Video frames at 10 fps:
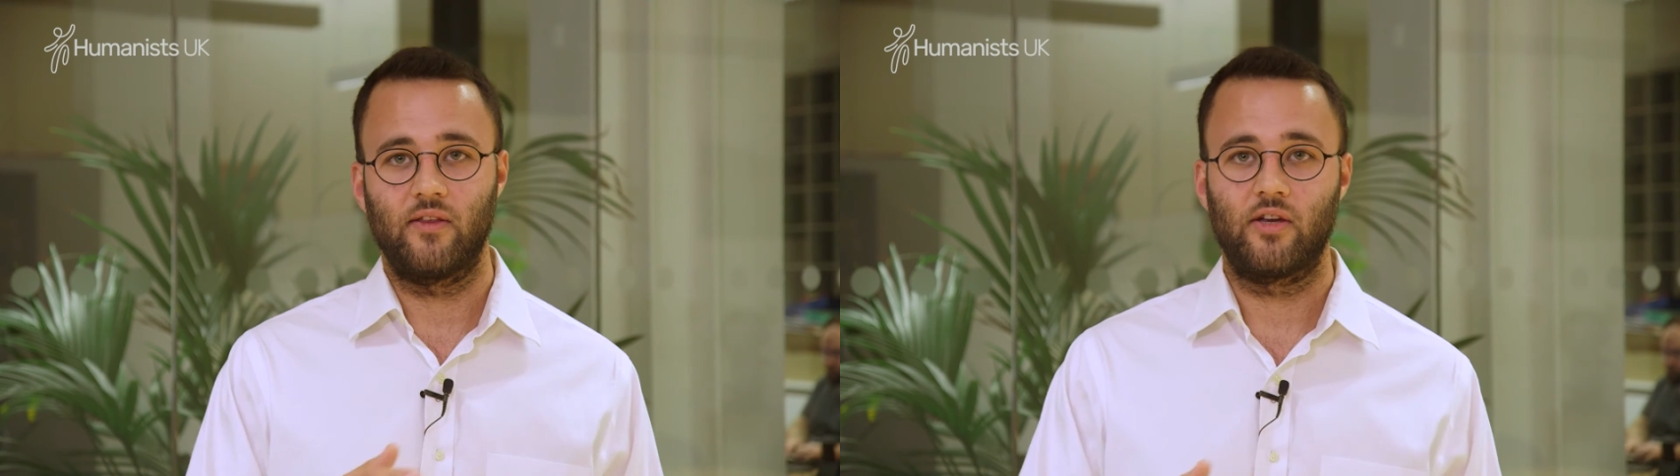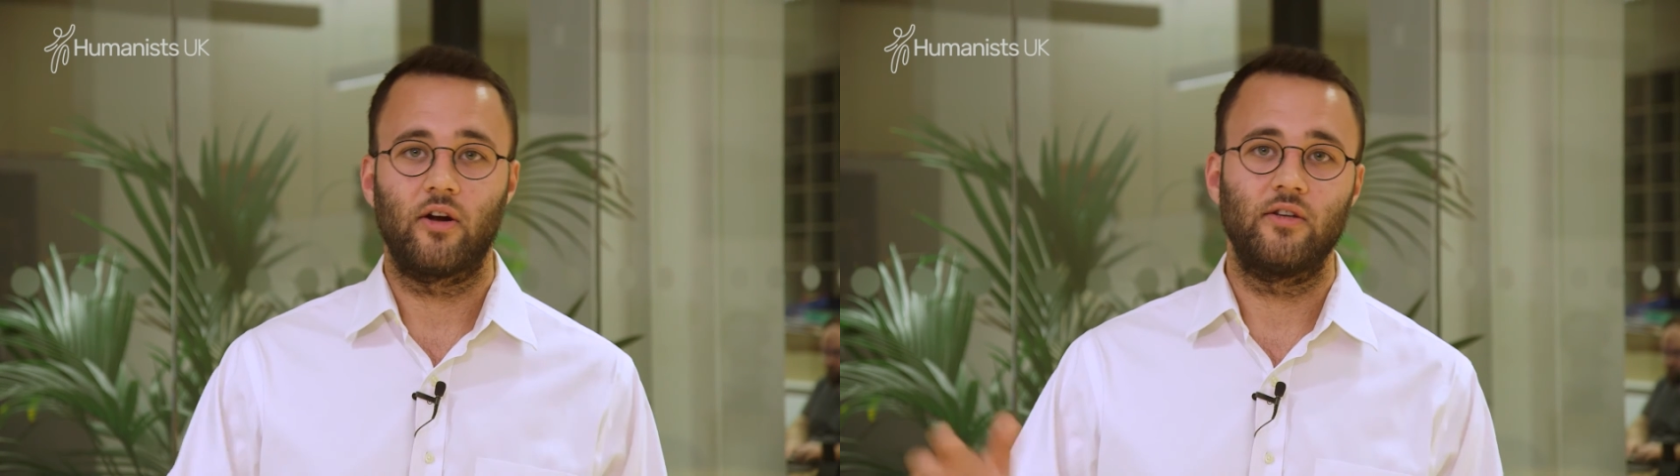the
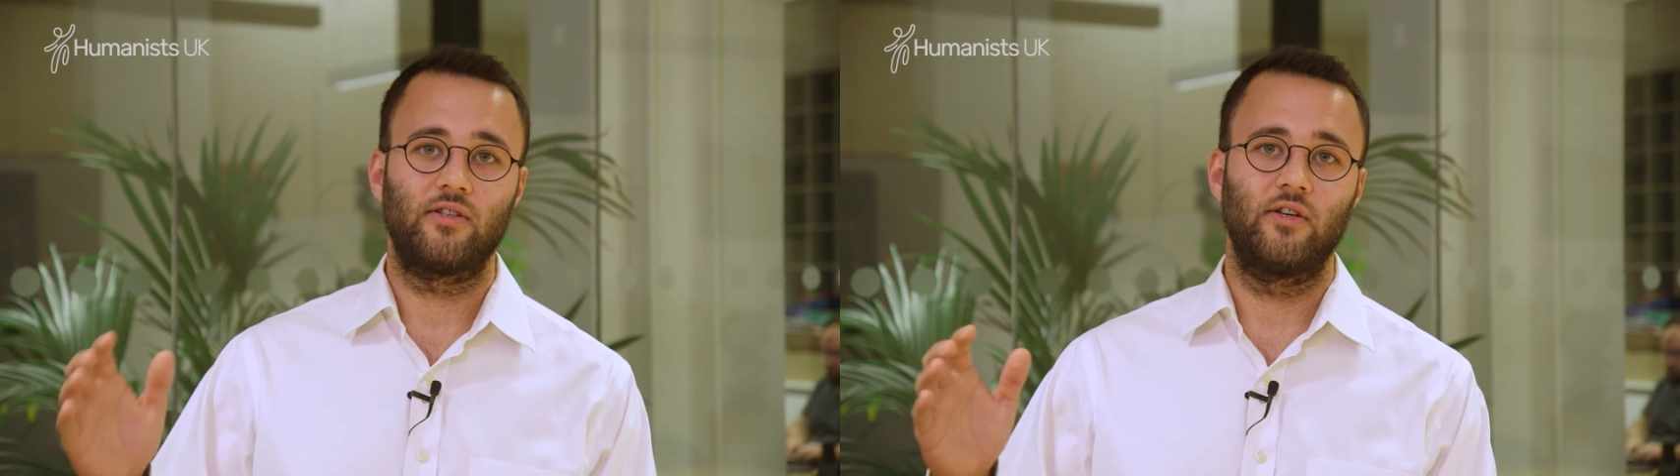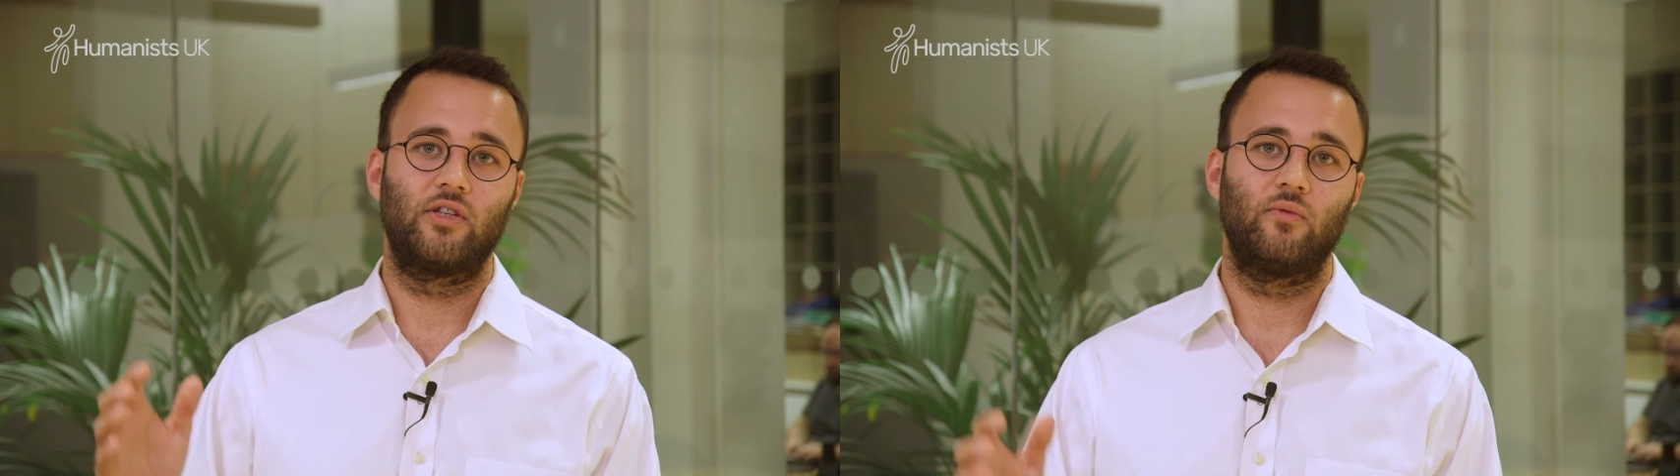current
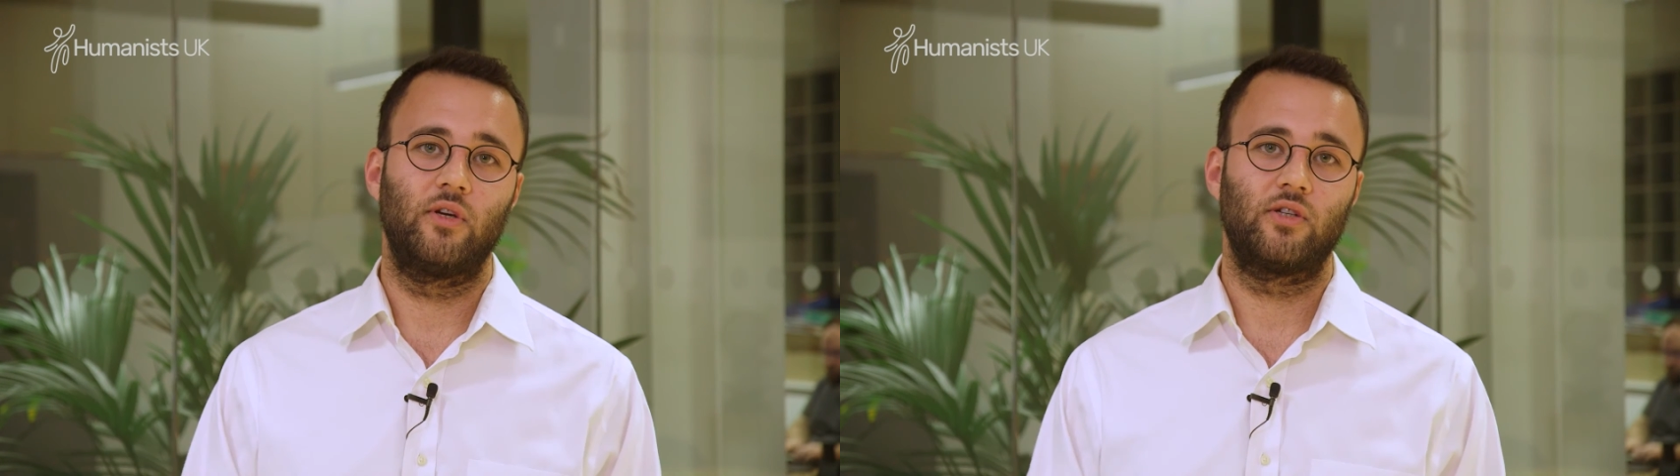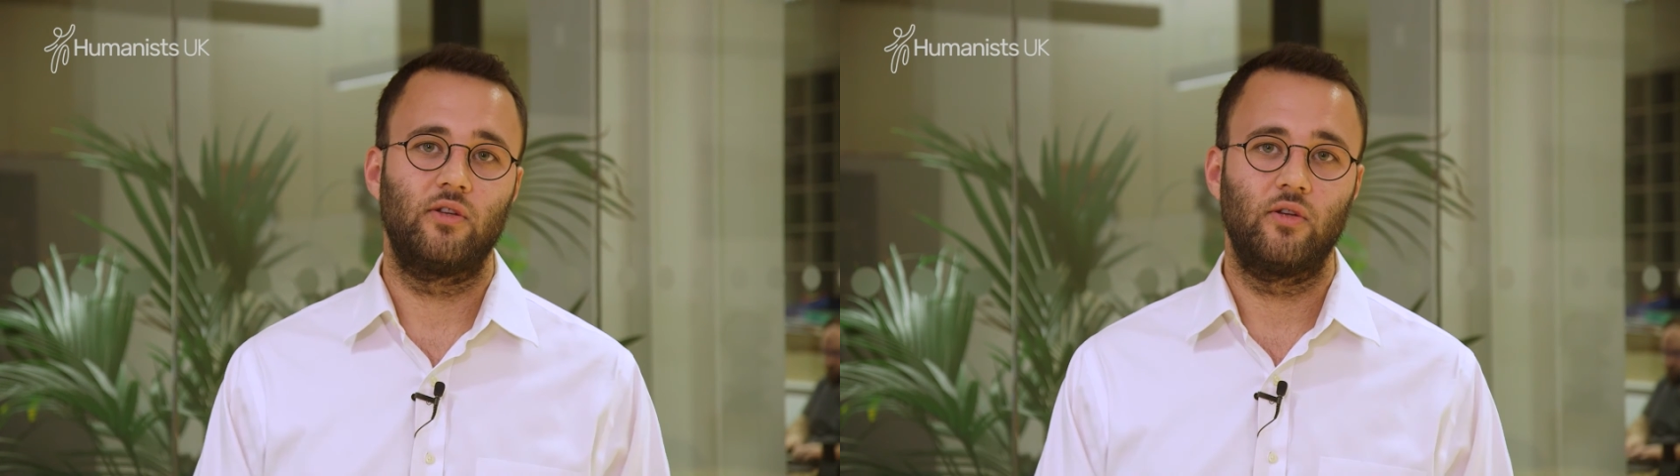
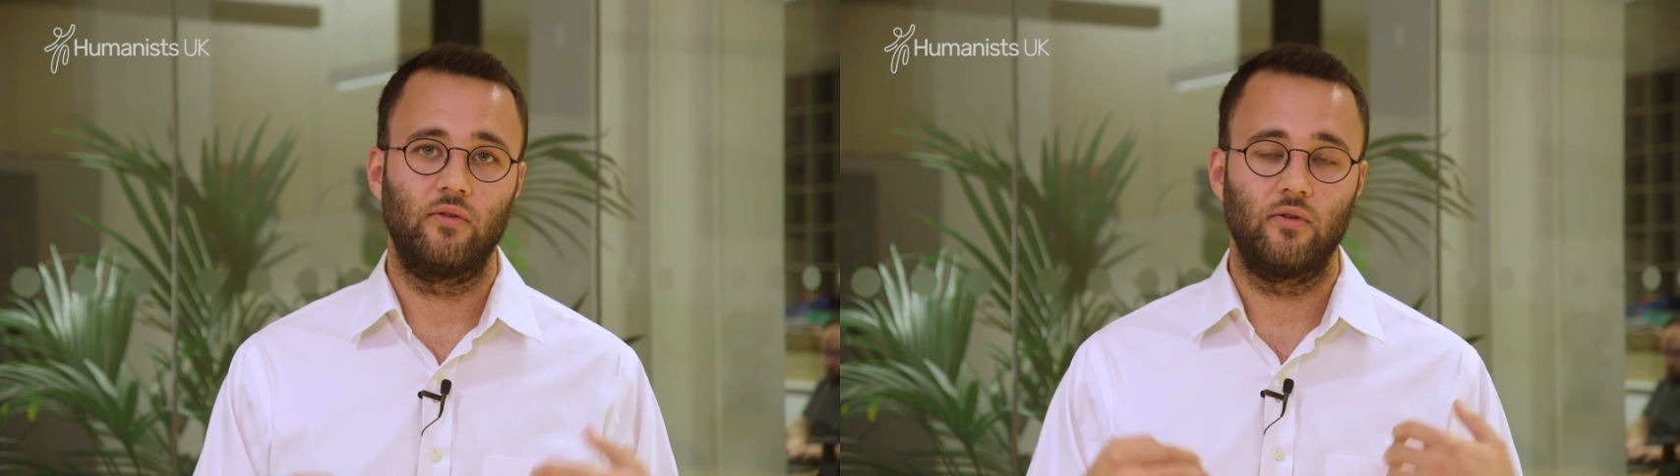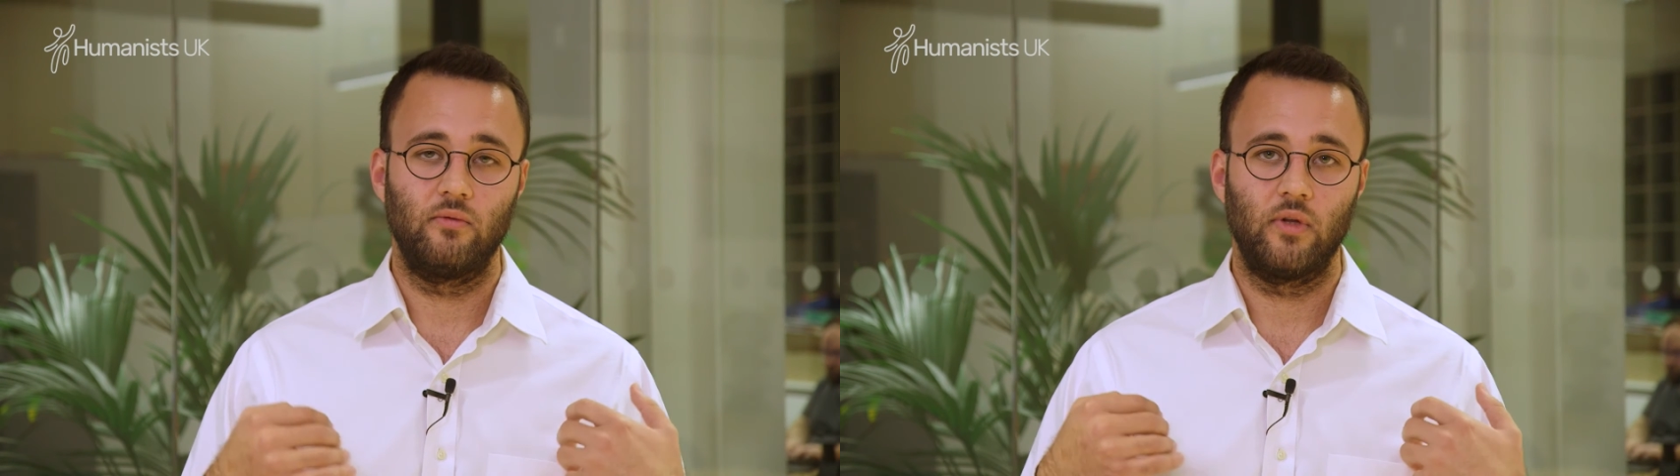situation,